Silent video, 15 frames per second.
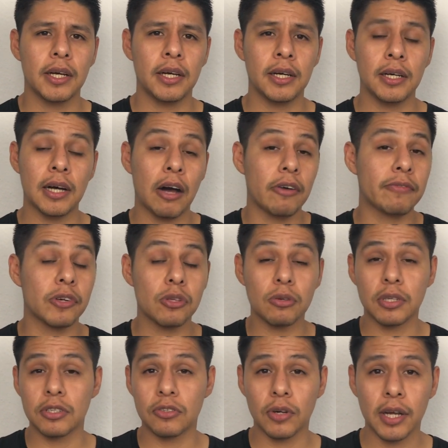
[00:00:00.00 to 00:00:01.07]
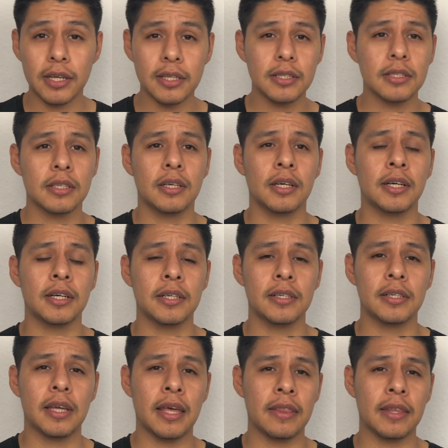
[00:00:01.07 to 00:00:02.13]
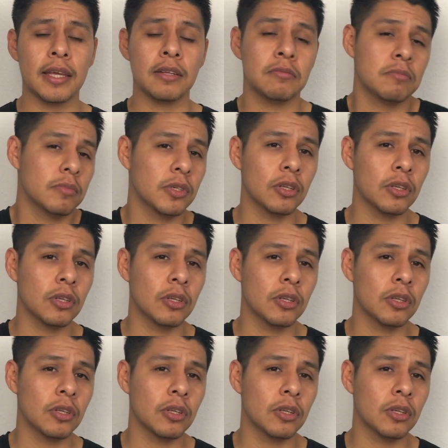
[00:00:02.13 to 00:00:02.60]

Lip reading: However, you can try it, and then